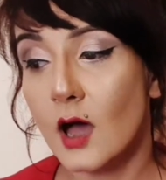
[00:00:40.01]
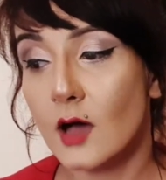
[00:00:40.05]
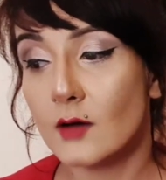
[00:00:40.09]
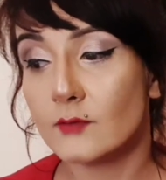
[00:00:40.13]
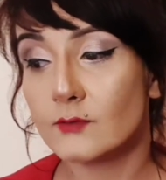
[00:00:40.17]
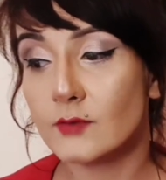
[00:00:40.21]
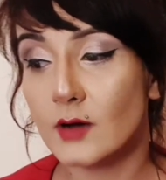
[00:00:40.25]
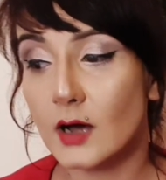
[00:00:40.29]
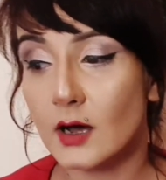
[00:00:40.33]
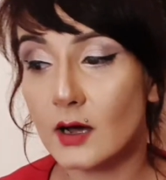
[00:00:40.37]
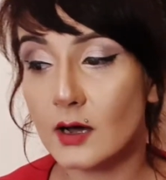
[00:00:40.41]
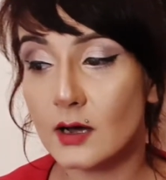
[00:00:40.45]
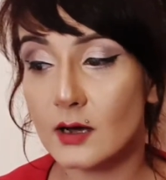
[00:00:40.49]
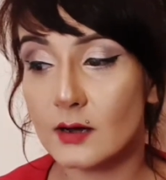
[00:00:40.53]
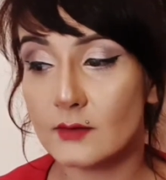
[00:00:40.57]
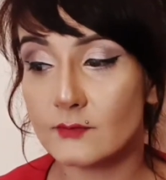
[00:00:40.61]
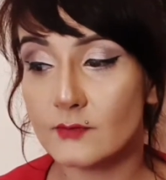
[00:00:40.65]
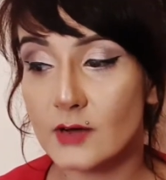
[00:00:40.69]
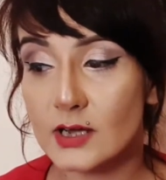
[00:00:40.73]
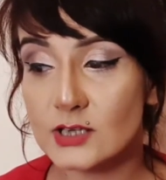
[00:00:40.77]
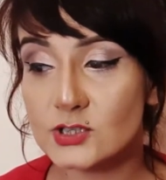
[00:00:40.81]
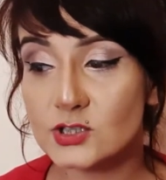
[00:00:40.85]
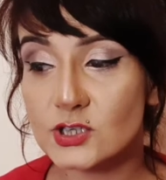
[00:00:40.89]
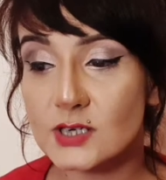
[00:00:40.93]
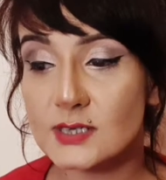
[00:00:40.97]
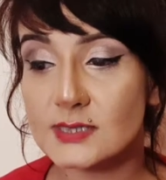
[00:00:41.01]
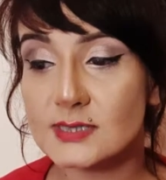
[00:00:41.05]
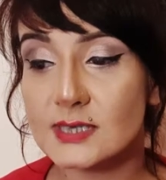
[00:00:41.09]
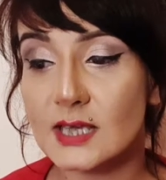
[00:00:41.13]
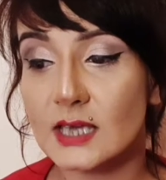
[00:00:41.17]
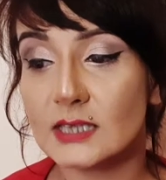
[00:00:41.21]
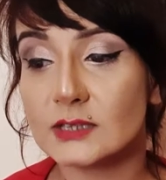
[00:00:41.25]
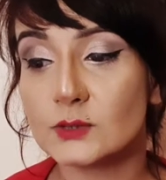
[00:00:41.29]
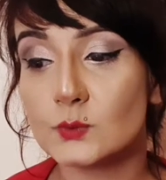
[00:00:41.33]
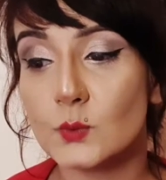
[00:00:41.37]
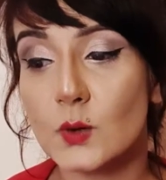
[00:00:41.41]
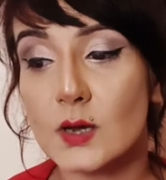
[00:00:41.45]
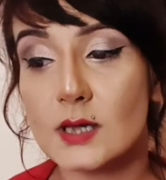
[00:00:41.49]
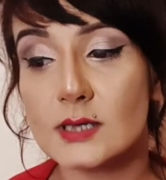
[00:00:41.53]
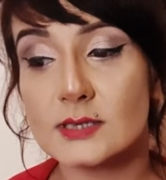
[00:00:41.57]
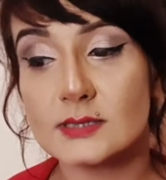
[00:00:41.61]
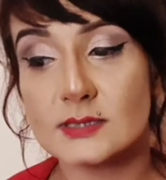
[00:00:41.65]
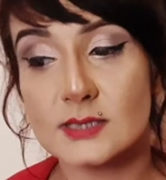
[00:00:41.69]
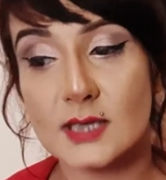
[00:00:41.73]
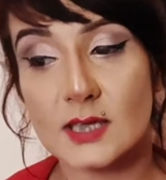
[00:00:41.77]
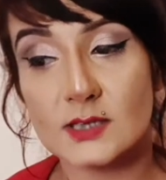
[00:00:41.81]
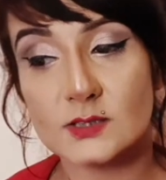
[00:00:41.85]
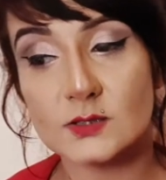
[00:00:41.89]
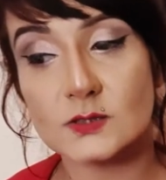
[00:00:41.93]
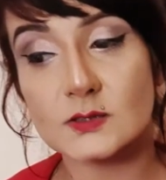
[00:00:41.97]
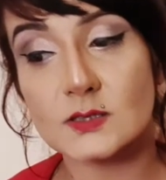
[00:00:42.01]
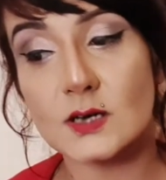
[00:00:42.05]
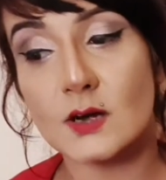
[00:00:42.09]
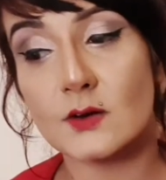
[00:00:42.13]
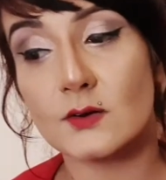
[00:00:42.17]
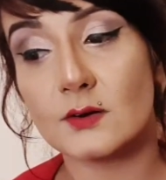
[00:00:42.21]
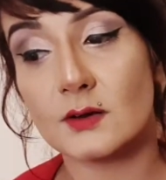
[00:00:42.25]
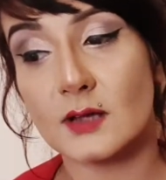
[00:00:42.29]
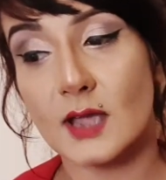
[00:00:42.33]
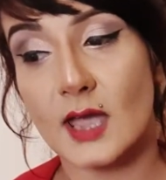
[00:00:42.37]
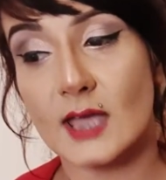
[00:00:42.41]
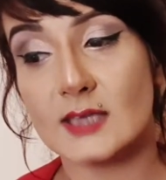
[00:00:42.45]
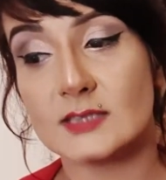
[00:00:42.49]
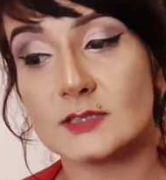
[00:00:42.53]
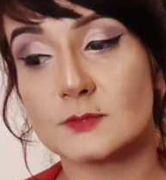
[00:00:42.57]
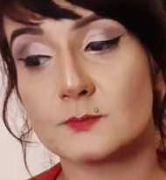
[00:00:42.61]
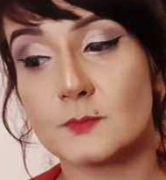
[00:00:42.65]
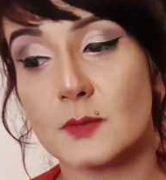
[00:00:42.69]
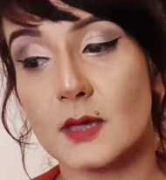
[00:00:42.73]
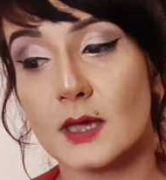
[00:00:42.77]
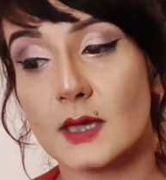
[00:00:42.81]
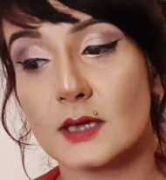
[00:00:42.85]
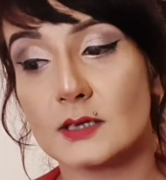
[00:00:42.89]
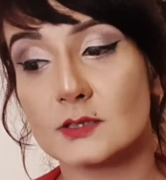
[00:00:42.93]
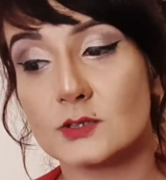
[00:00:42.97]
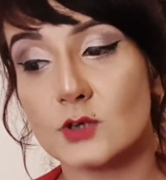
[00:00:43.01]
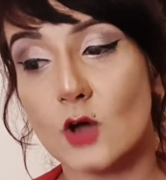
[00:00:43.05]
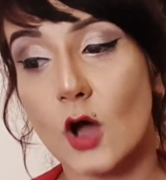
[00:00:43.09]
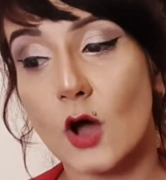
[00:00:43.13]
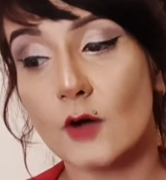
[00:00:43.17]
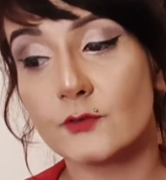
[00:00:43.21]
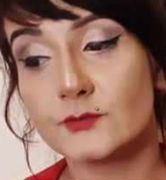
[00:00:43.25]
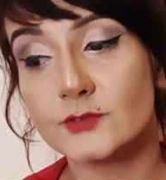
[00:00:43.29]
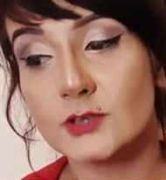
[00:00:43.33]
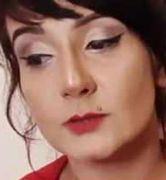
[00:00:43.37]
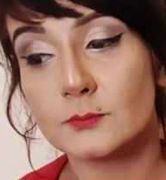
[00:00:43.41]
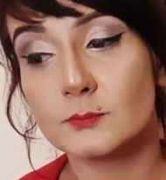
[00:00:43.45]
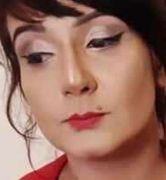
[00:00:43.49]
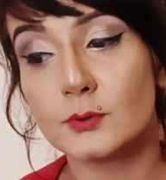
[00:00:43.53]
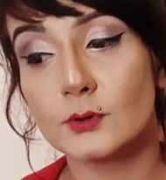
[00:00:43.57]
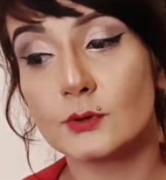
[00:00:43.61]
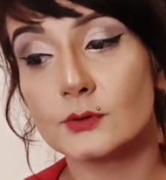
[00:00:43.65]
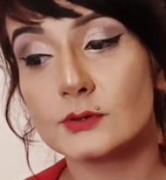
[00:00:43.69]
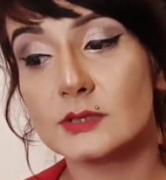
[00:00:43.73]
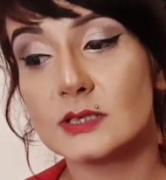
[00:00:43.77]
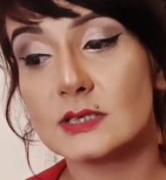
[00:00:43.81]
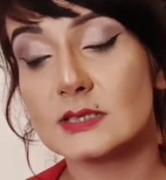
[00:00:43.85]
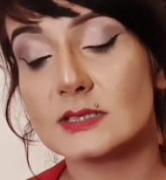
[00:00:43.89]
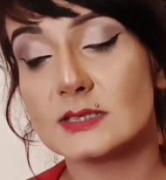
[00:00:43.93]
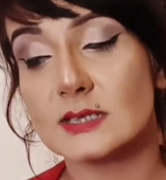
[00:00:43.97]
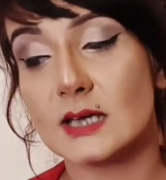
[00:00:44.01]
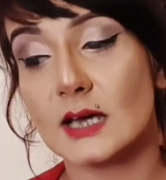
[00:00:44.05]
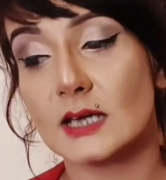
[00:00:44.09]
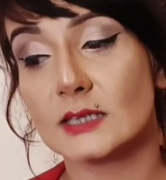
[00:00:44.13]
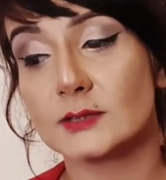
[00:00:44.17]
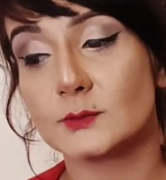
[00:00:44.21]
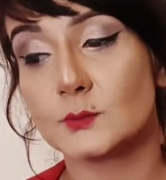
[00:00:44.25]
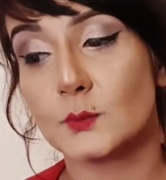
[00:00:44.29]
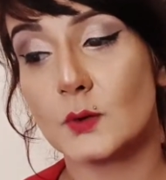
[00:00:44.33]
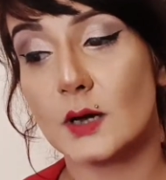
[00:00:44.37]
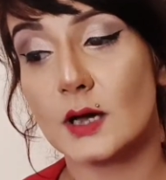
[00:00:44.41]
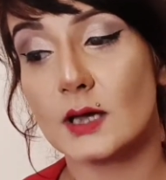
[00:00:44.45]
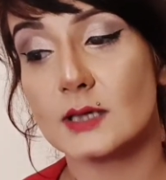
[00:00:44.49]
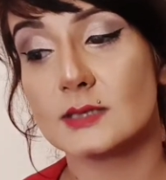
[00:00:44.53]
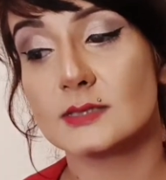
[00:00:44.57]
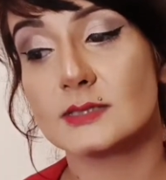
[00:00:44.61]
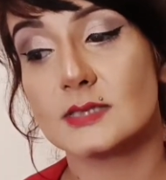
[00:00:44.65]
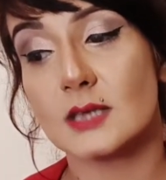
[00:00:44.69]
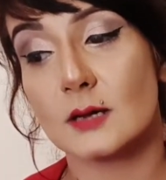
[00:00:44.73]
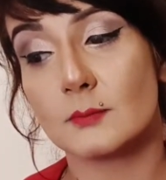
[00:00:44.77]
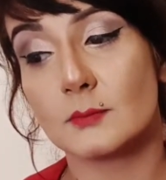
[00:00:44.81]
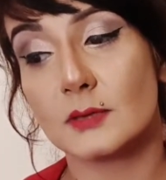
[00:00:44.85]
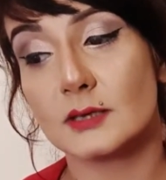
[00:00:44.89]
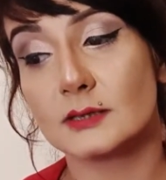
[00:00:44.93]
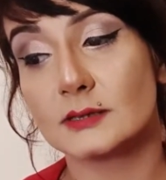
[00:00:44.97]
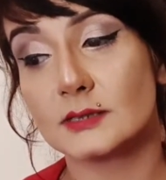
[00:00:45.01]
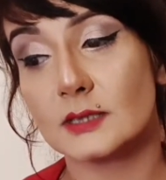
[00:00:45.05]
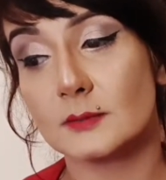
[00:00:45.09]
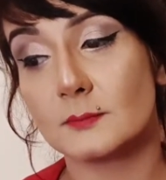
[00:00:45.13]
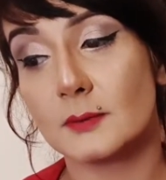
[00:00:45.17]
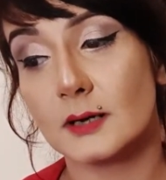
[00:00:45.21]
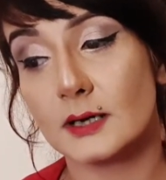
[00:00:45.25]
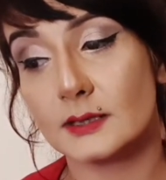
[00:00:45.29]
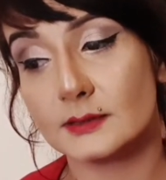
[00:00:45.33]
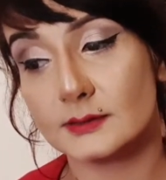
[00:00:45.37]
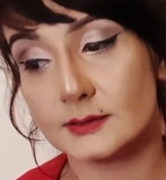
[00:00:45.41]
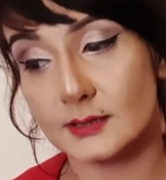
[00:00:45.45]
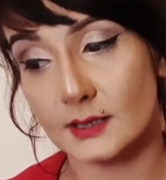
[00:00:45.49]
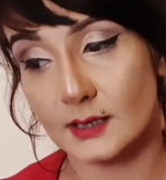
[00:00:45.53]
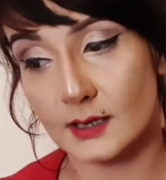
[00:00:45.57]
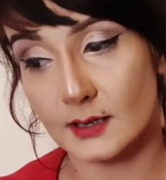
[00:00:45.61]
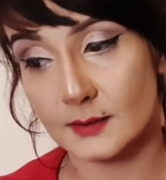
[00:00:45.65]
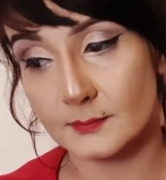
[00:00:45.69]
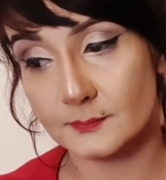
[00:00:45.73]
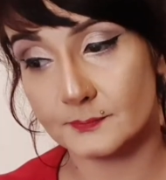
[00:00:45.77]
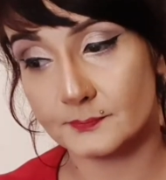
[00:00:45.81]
Vajrasattva is the esoteric aspect of the Bodhisattva Samantabhadra